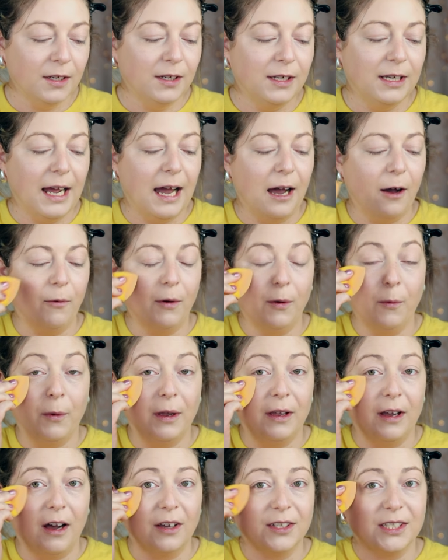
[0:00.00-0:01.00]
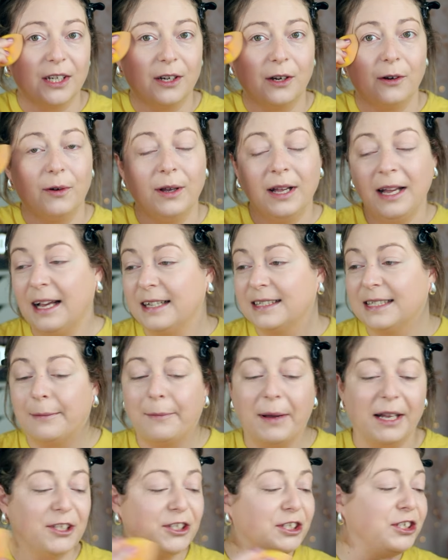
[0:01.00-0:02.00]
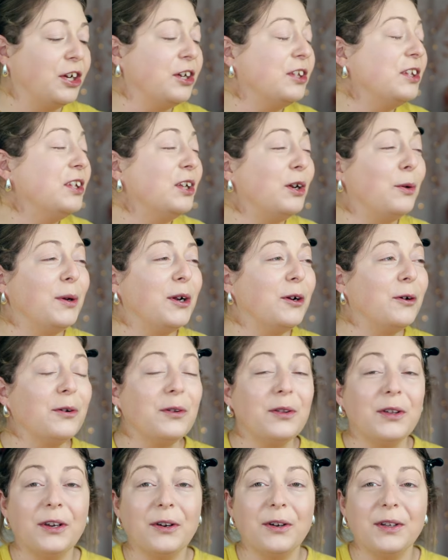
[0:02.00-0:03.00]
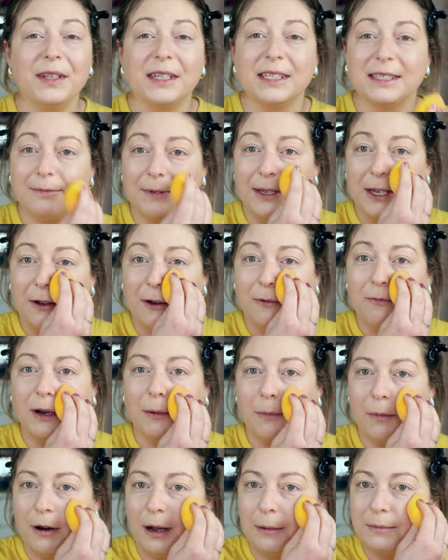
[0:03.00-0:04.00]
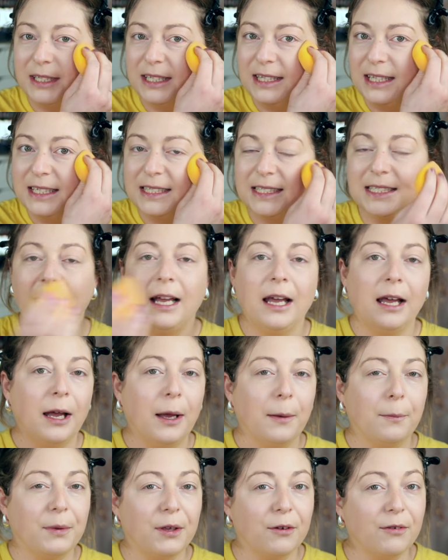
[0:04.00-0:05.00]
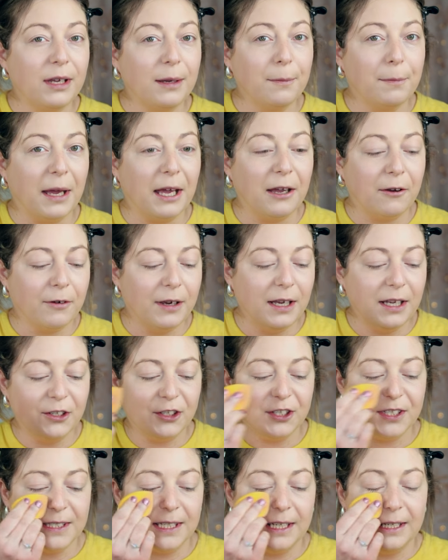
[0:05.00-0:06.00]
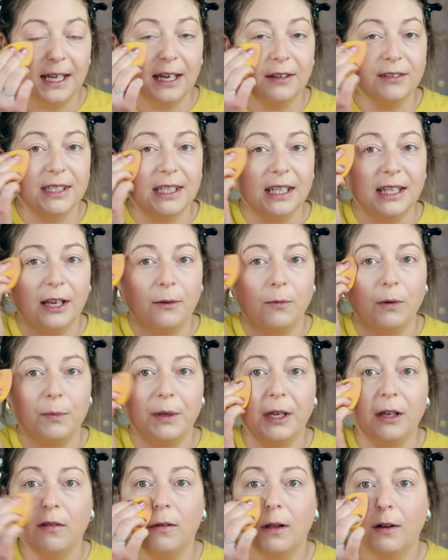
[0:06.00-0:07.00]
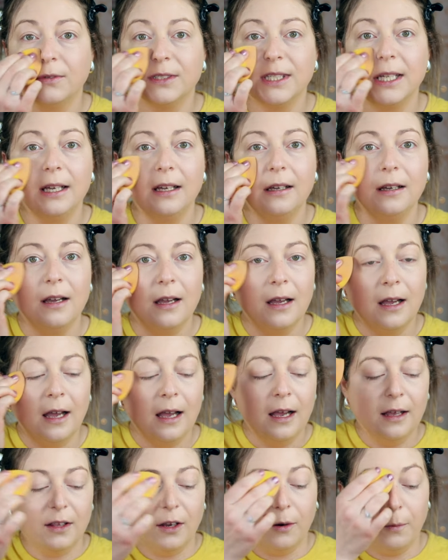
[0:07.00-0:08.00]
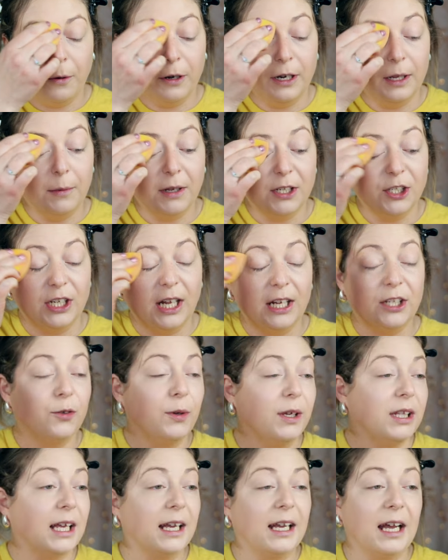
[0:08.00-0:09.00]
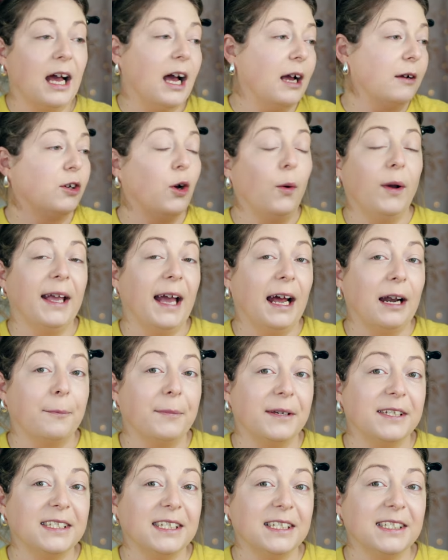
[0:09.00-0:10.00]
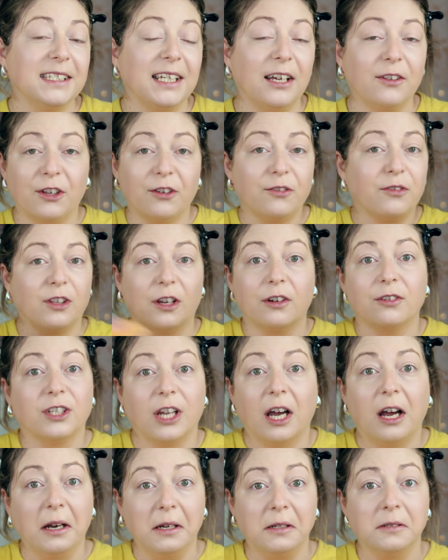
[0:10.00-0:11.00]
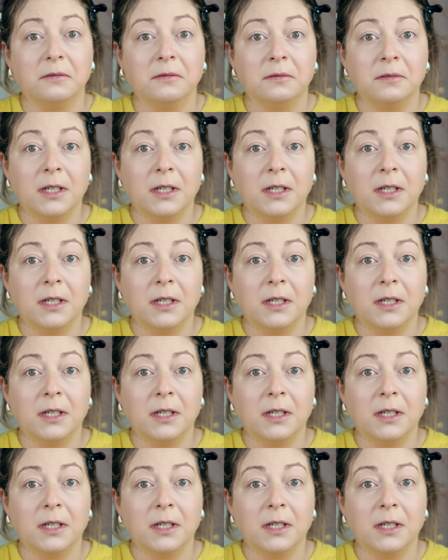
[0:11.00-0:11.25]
Now, we also, as I mentioned a little bit earlier in this video and what prompted this, Beauty Bakery just announced that they will be closing. They're pretty much not doing like a going out of business sale. They're done.